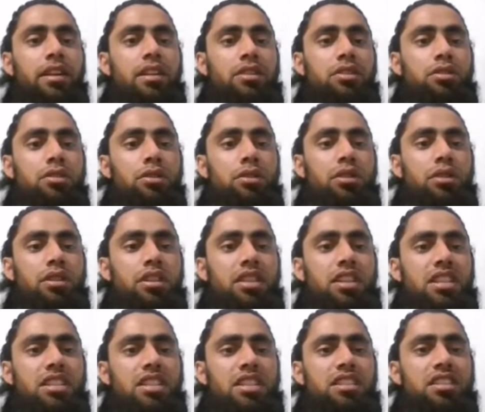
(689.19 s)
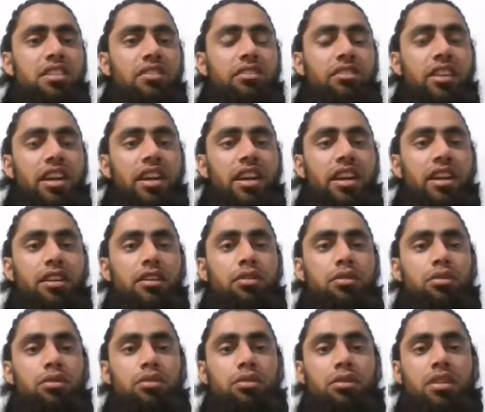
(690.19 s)
So this is the way
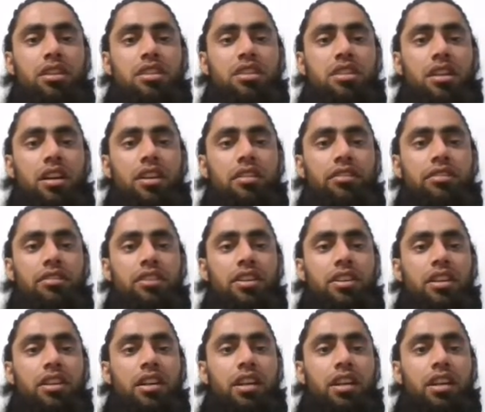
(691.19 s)
to do the stuff.